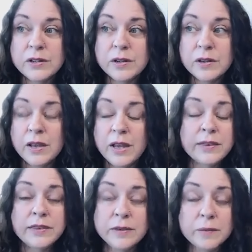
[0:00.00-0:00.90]

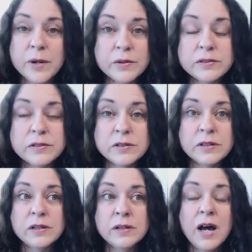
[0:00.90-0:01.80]
like the most
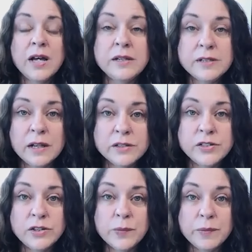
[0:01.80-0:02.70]

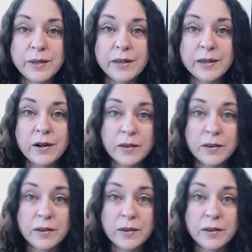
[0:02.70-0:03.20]
unintelligent human being on the